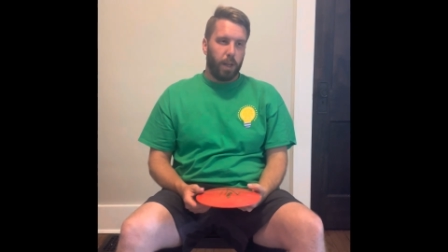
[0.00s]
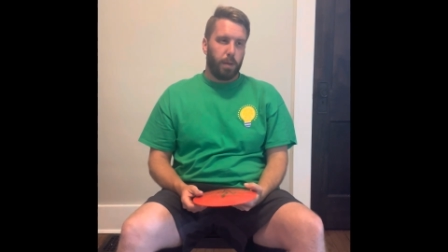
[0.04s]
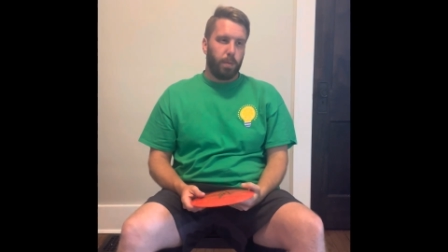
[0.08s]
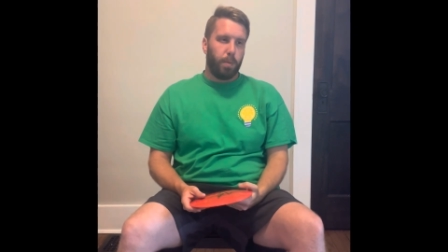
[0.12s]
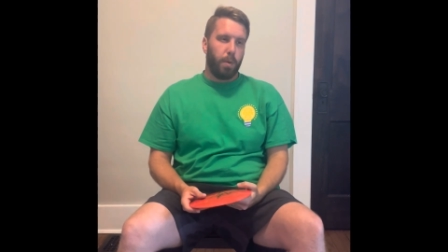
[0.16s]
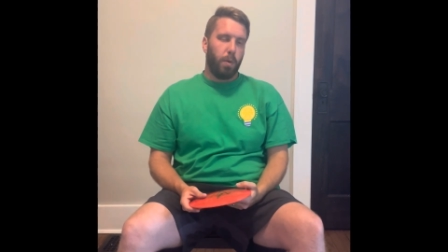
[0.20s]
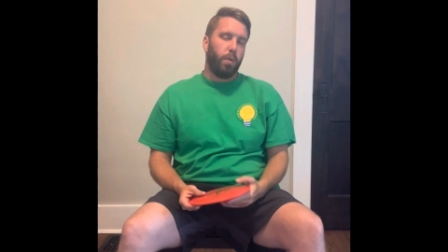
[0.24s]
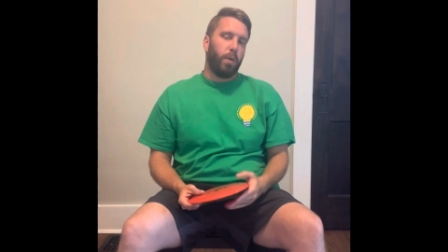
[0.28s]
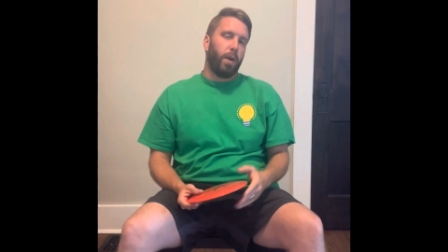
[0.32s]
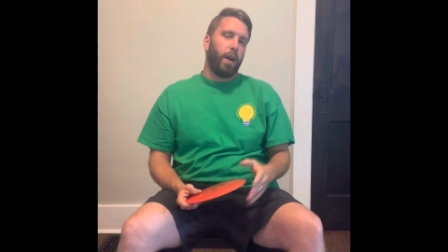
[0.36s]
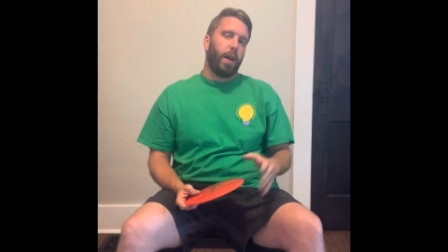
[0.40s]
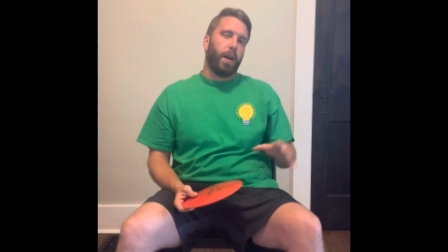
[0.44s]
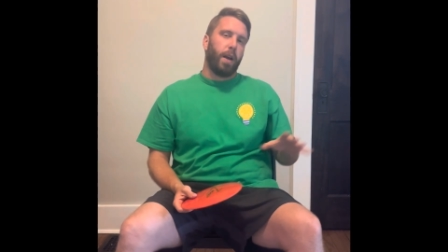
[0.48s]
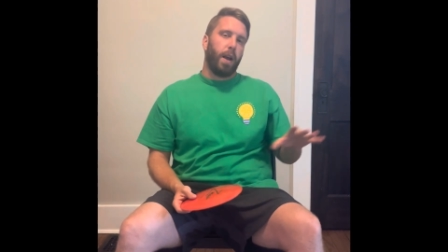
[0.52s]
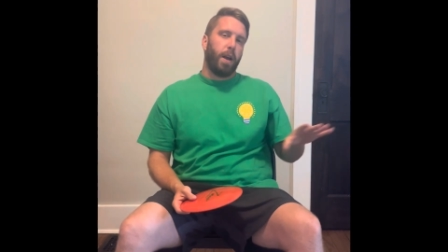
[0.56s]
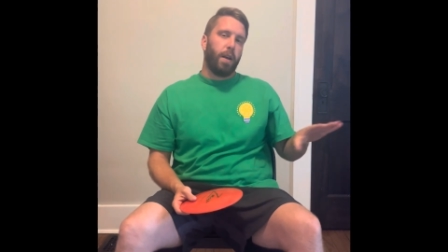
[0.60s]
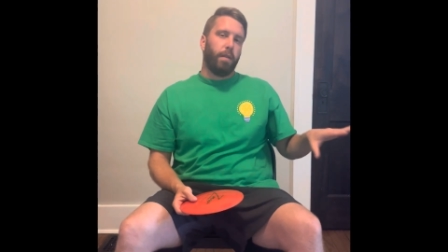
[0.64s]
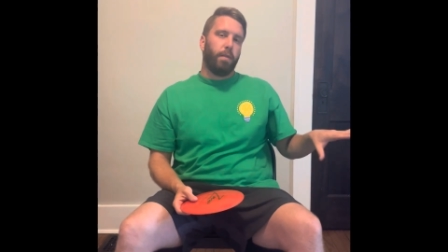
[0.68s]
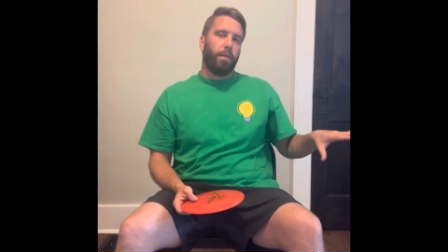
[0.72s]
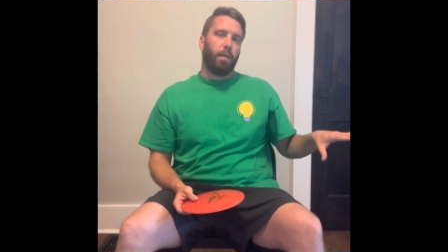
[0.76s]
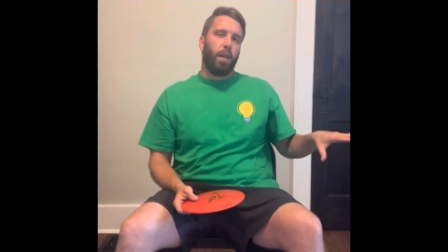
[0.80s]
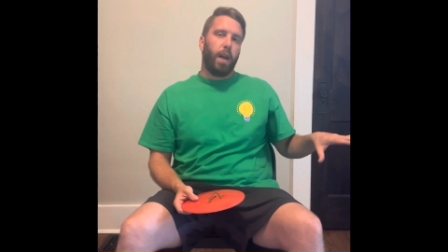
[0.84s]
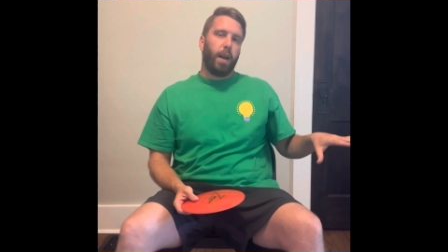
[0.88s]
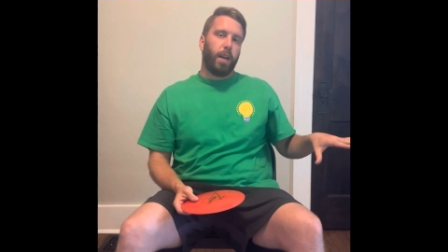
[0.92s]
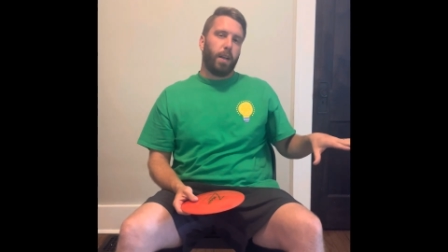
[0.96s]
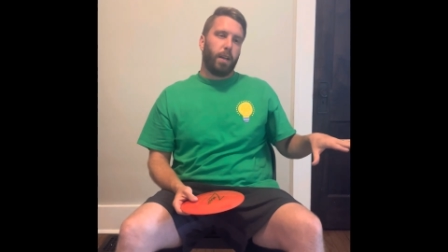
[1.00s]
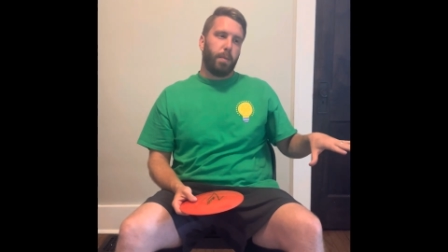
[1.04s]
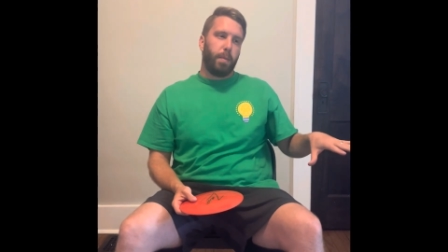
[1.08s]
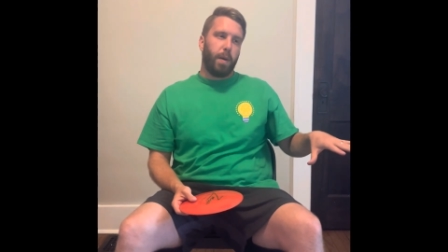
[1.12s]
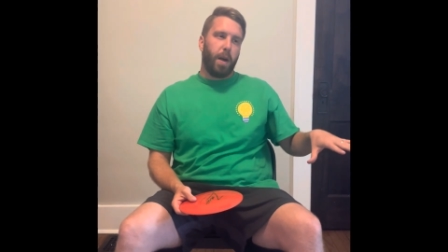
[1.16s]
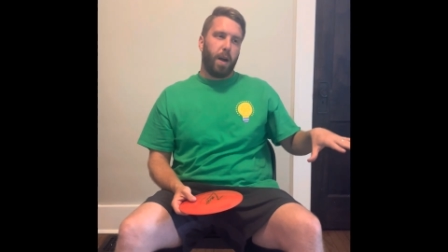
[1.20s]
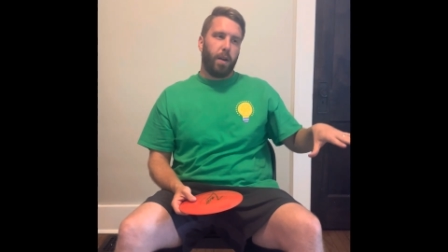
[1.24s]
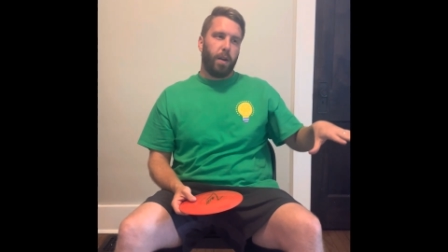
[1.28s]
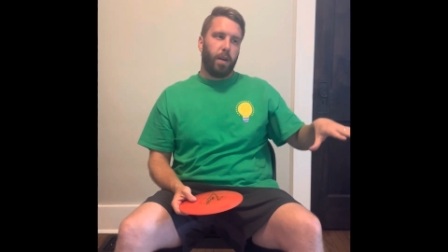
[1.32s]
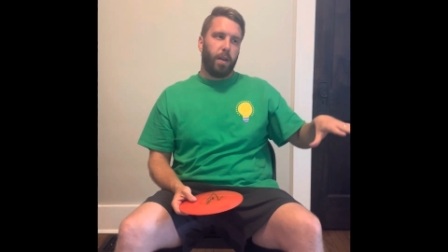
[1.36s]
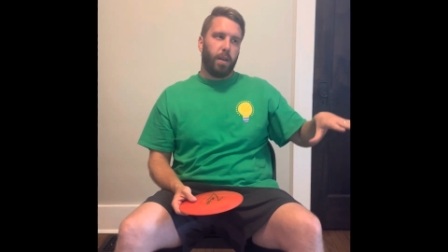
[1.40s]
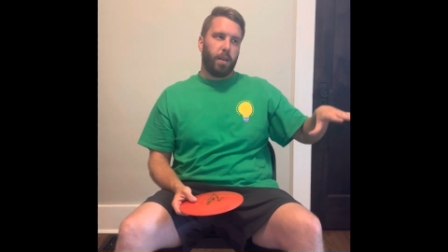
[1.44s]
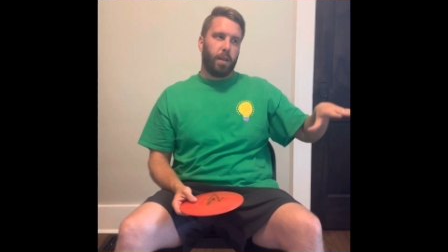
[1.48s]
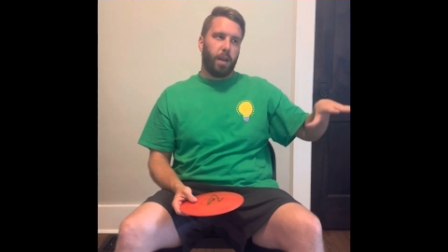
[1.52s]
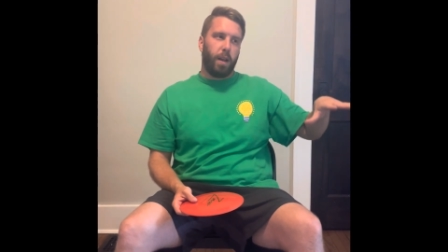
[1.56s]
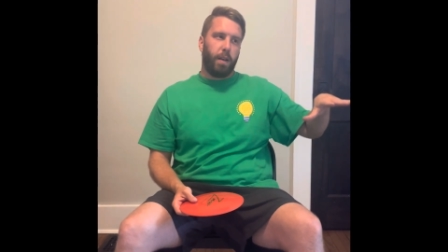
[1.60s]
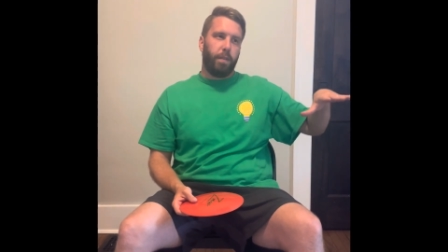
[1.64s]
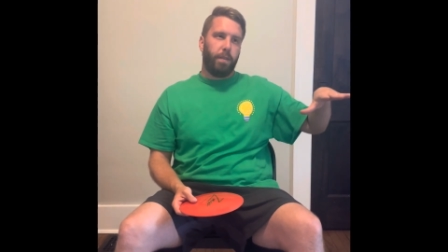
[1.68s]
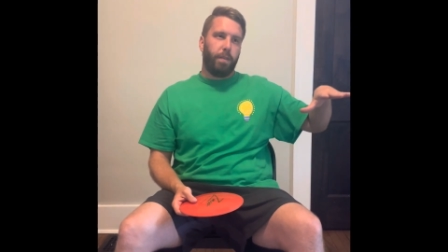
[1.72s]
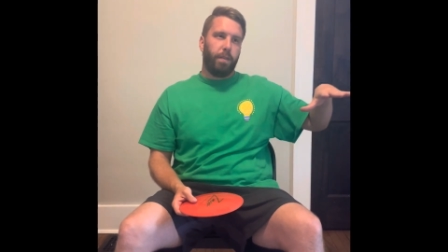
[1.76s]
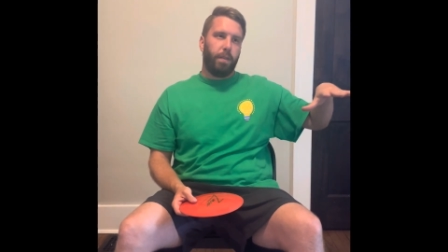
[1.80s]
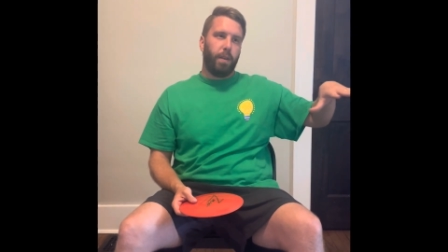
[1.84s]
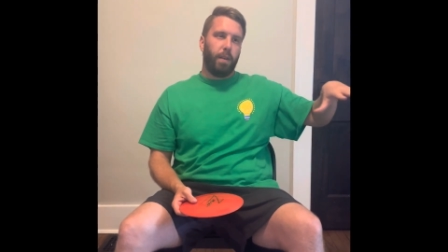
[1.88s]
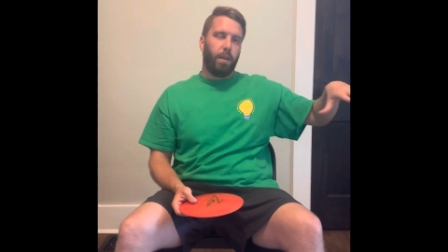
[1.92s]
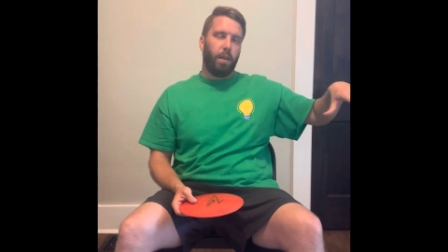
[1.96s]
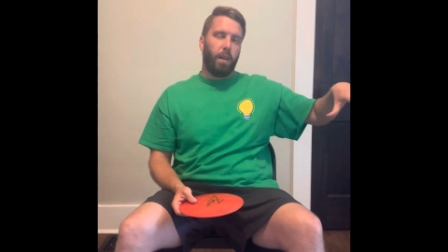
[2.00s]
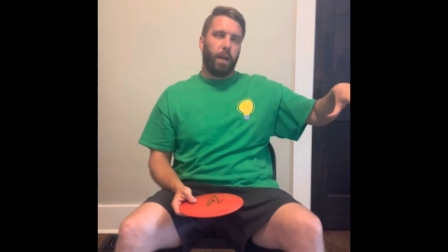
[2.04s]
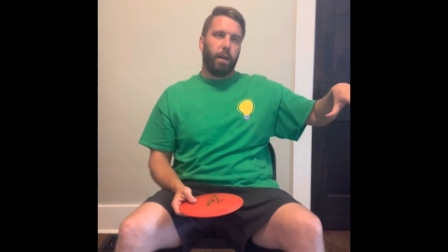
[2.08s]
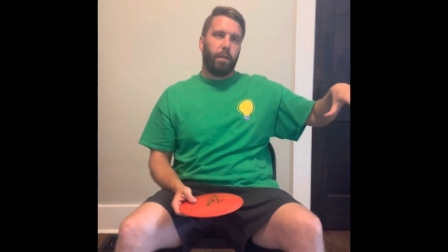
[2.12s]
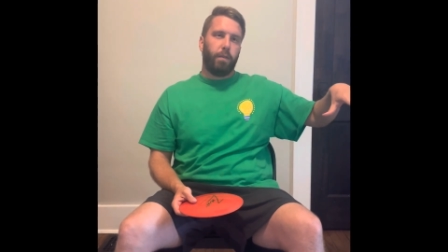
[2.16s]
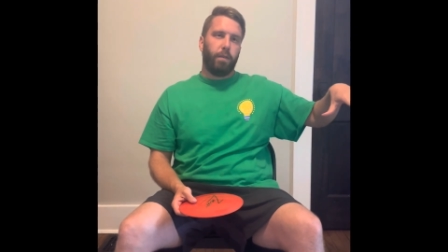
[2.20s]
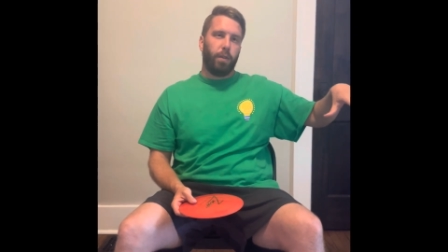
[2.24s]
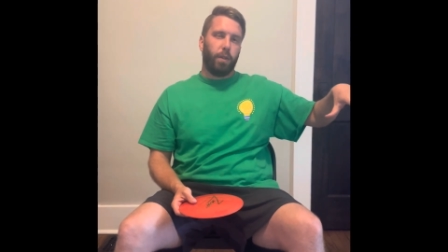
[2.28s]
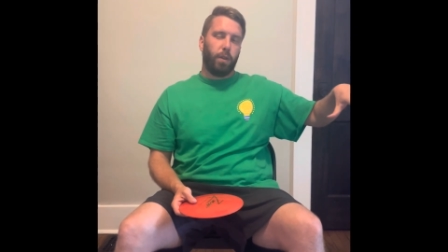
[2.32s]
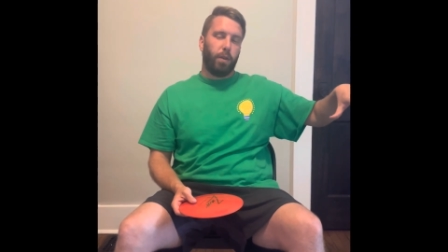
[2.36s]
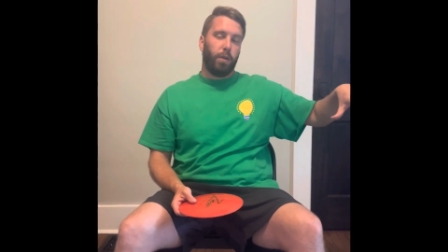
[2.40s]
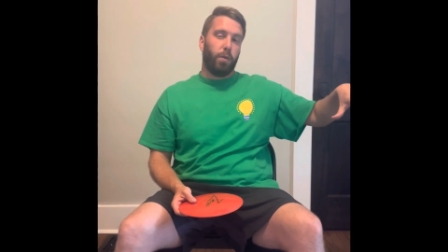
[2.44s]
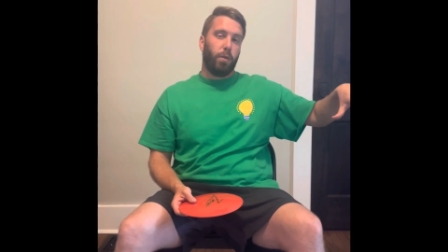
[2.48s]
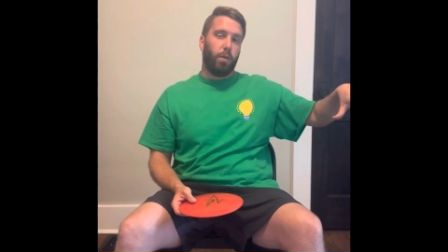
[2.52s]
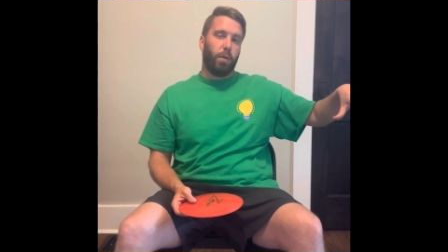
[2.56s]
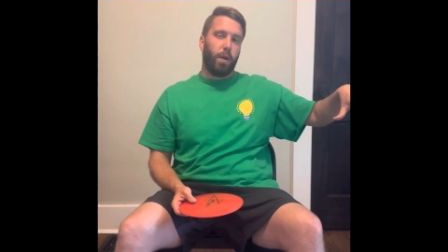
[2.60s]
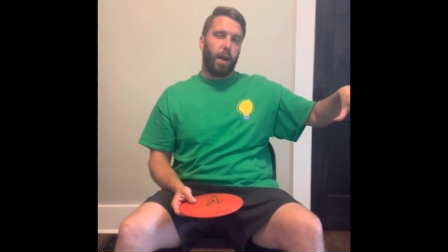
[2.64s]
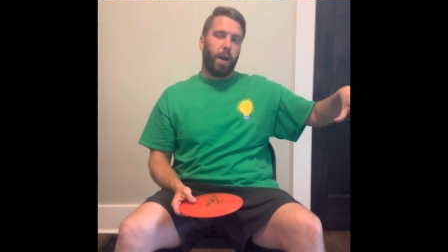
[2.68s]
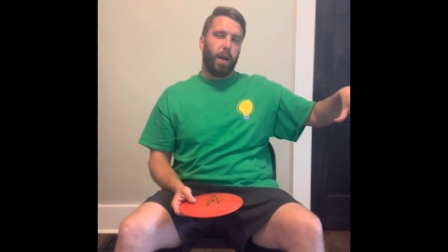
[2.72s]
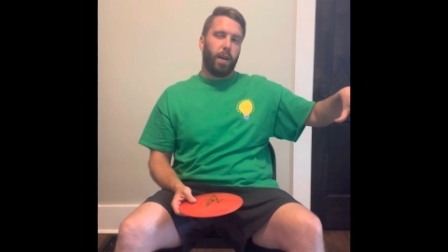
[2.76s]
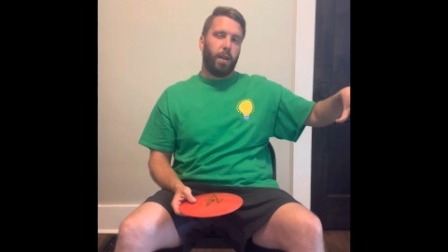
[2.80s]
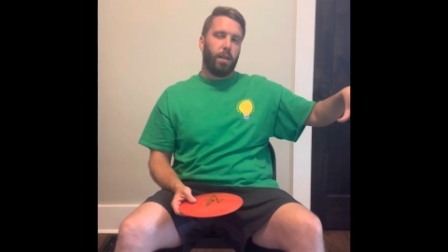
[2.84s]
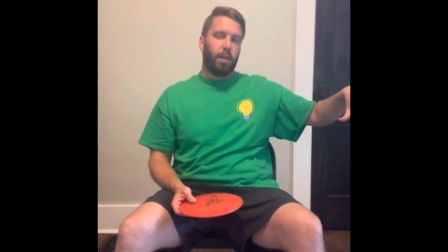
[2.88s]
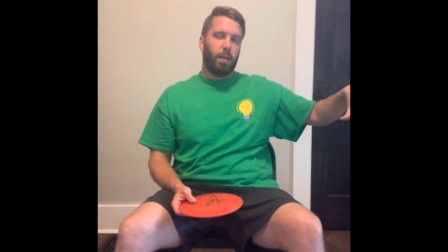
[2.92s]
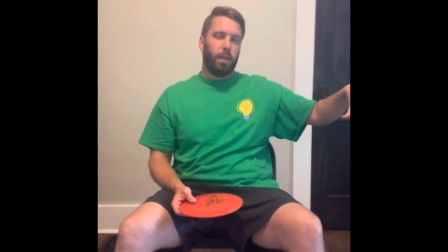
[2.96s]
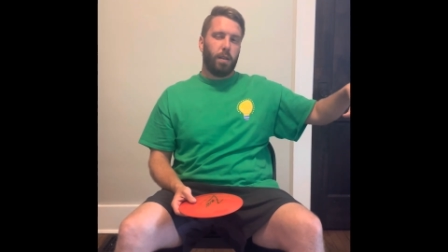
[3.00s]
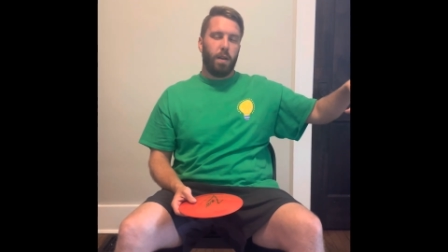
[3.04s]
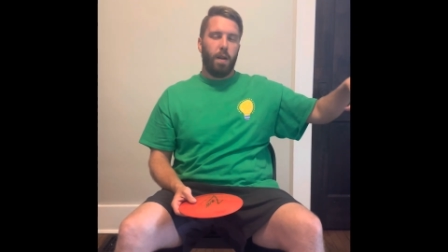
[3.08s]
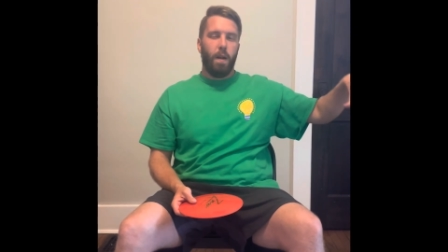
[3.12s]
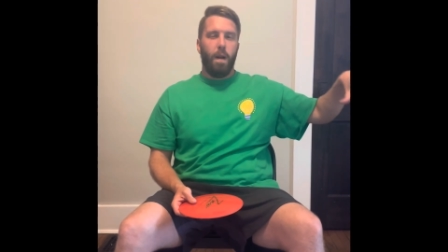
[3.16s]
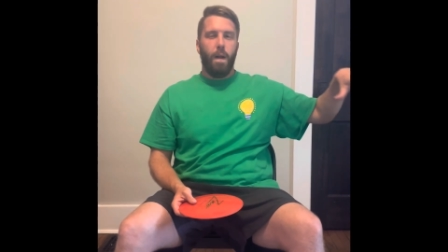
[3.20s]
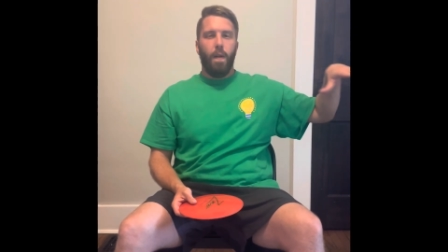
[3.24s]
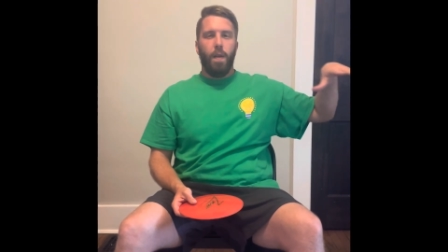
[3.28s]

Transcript: but what I kind of liked about it is I feel like for the Grace,